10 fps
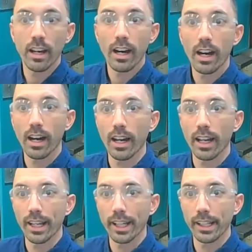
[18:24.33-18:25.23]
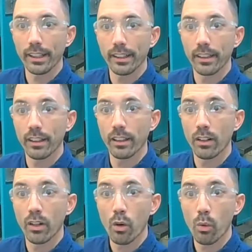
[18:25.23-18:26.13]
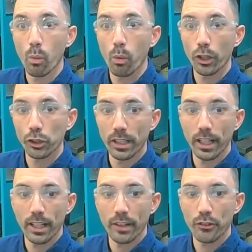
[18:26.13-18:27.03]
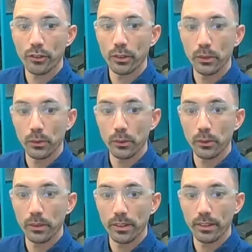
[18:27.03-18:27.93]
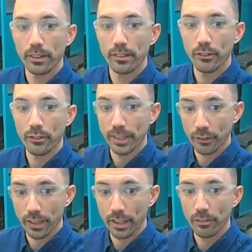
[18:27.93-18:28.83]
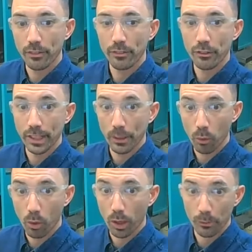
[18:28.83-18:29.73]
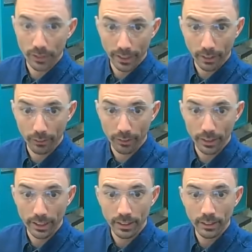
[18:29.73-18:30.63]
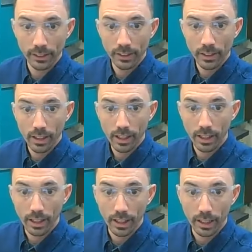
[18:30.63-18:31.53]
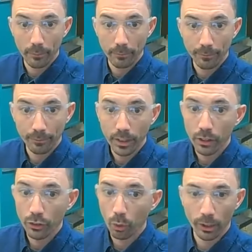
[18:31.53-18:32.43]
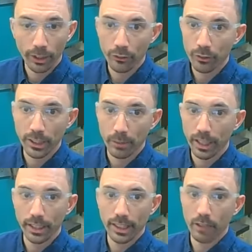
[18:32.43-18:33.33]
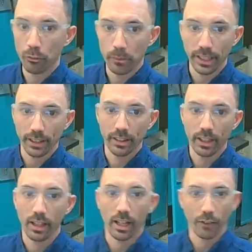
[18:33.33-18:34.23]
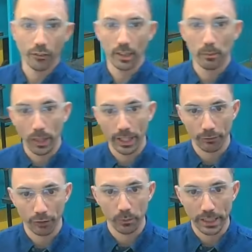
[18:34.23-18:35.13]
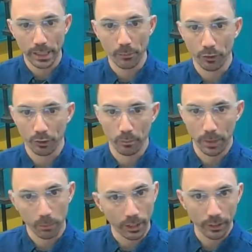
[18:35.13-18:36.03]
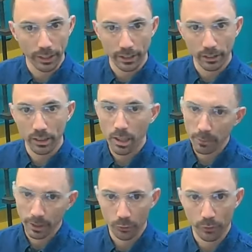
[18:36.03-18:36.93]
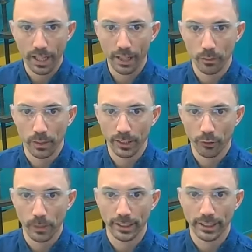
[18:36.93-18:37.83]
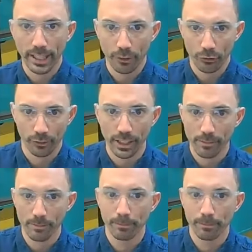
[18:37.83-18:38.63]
I want you guys to stay safe, stay warm, stay healthy. No worries, Nehemiah, that was me. I set up a waiting room to keep certain people out of here because we've had some unexpected guests, right?